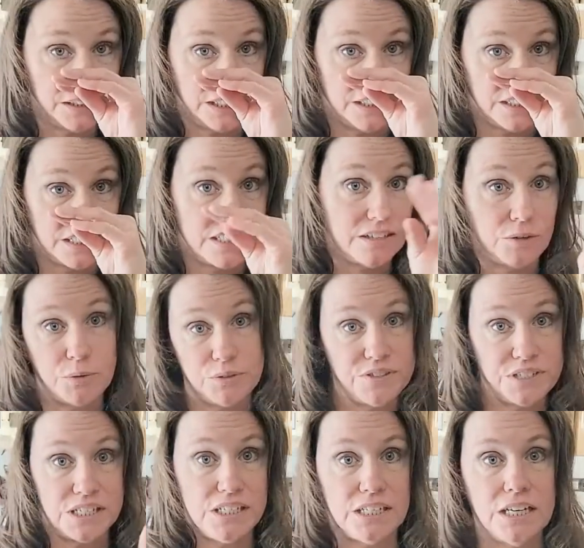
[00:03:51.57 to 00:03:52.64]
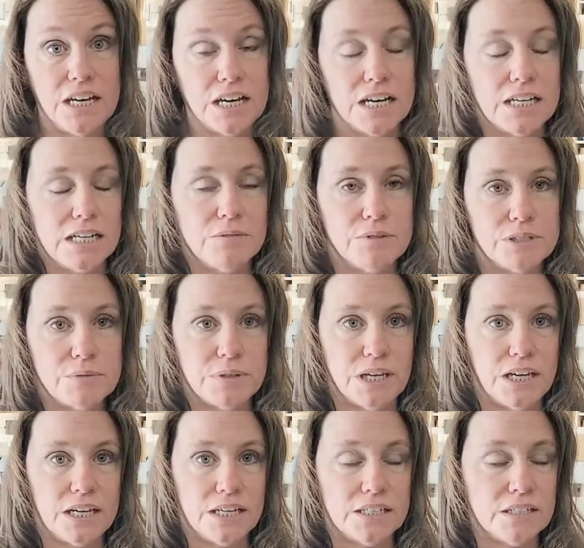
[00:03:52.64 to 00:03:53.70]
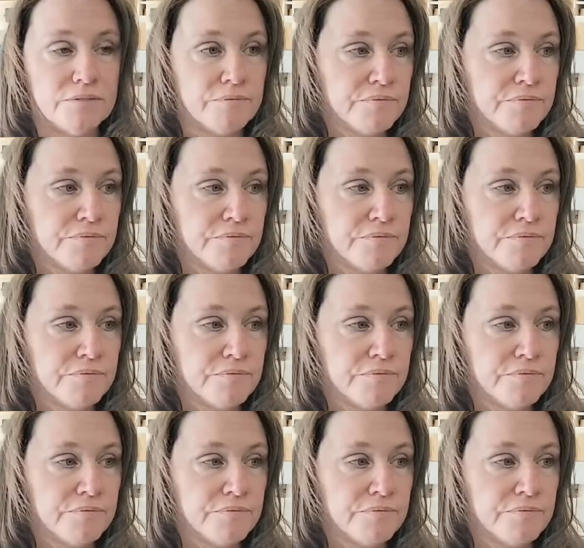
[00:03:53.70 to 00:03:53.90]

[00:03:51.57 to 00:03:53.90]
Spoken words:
It's so stinking hot. I wish we had